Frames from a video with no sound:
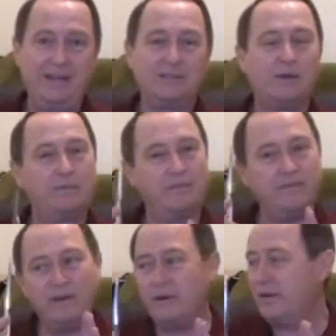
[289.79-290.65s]
So I have to be
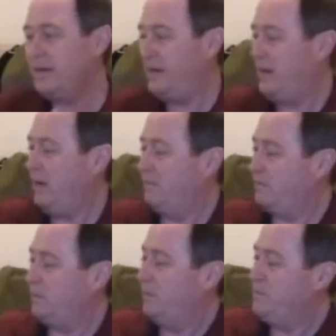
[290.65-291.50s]
very
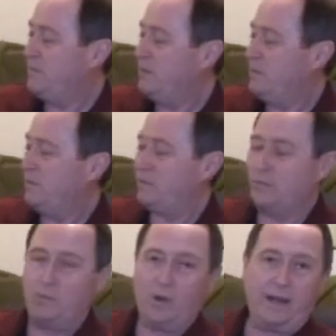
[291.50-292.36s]
careful with
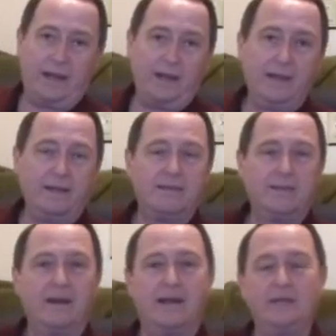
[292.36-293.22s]
the way
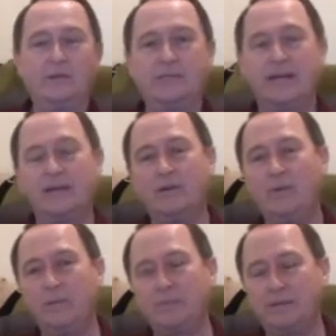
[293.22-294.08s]
that I use that
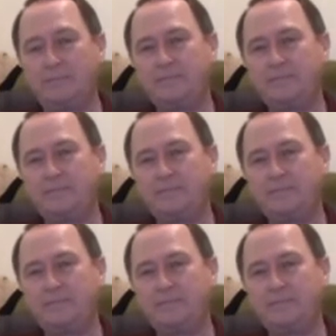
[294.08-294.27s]
equipment.